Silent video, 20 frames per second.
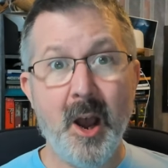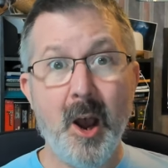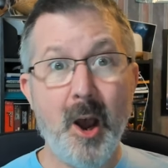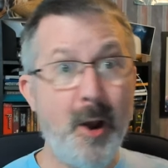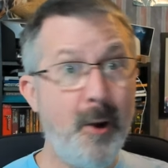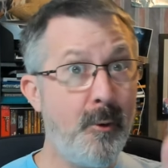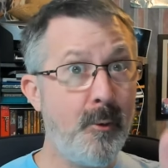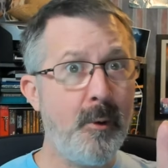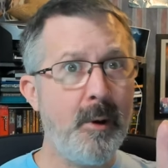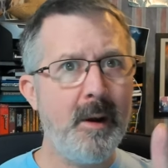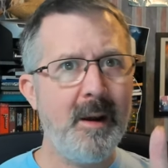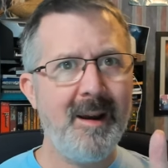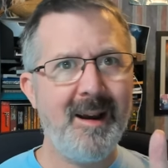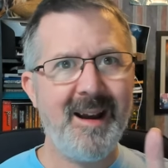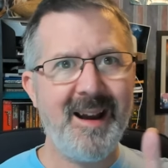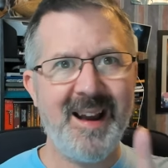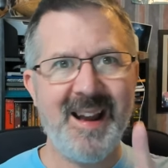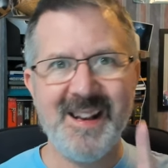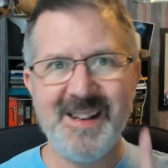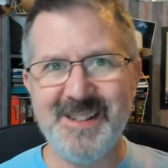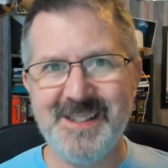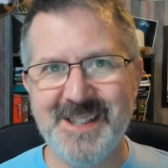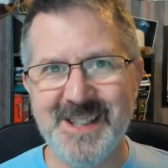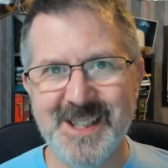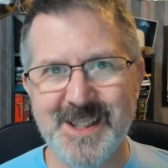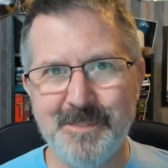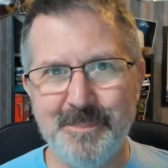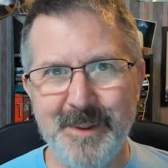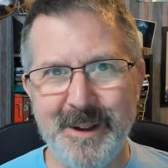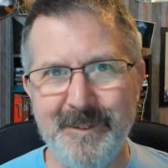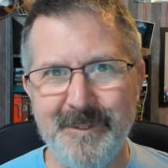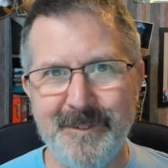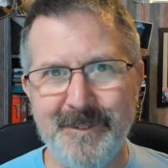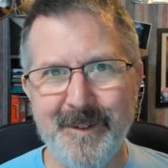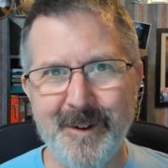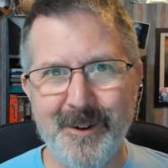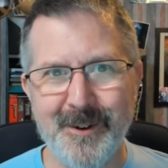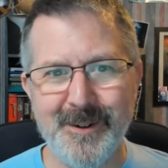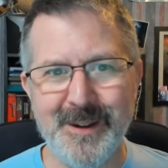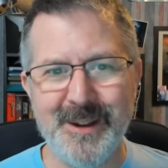Oh, and just
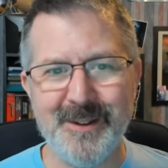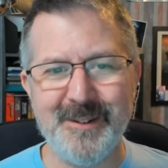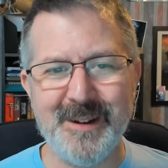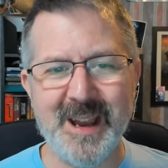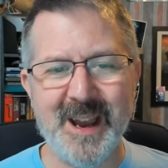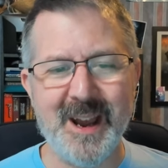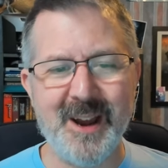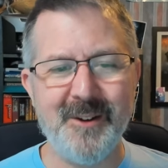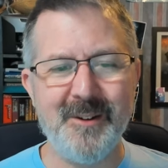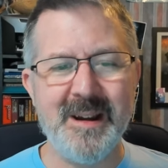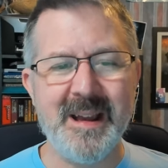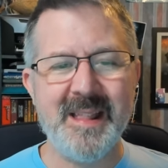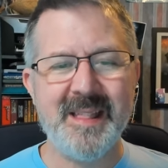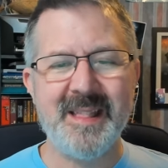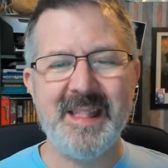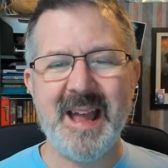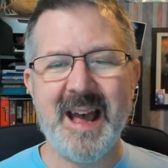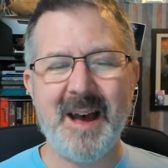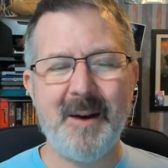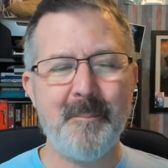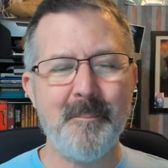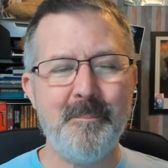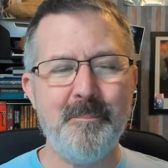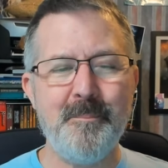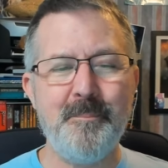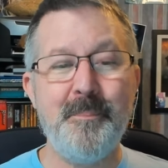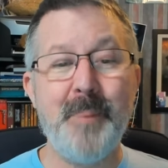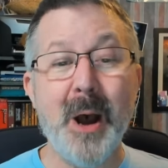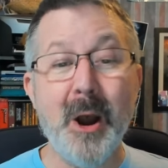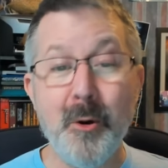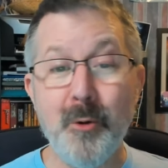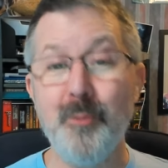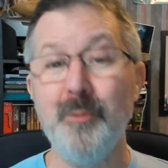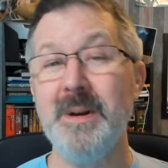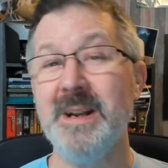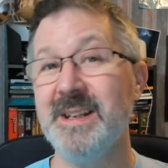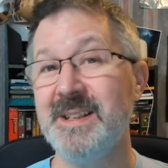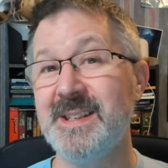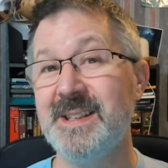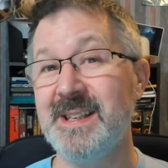before you go, that
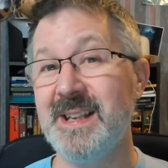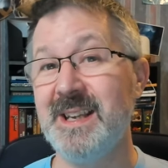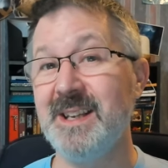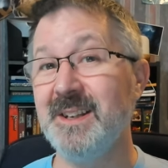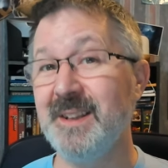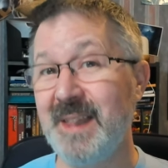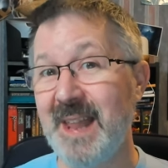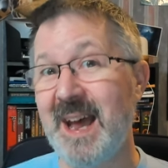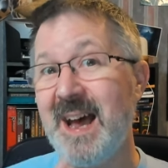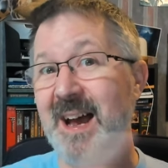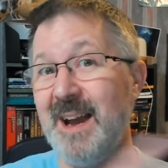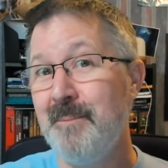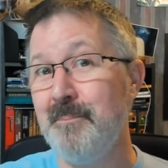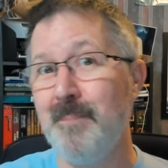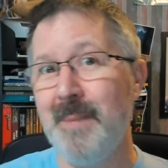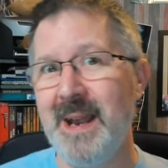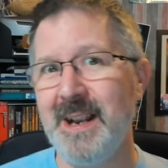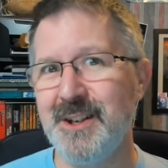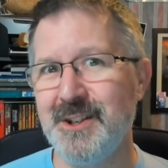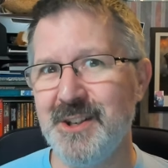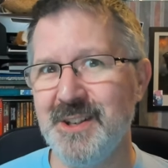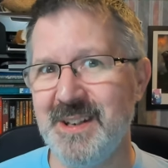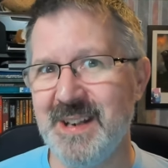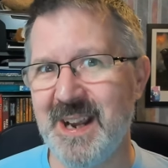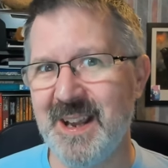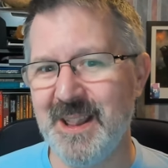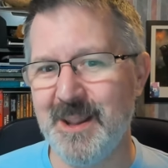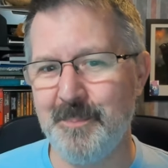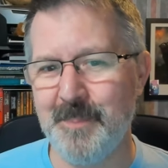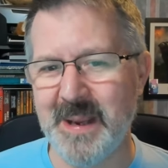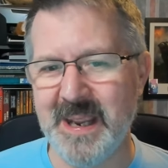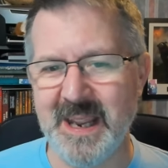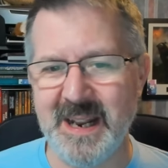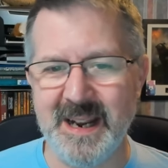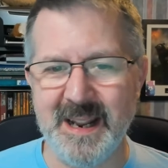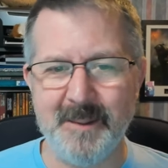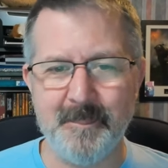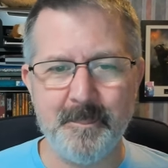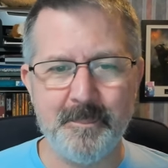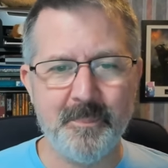bonus skill that I mentioned at the
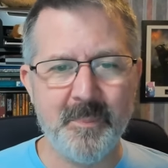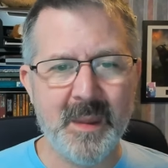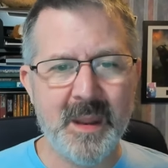beginning.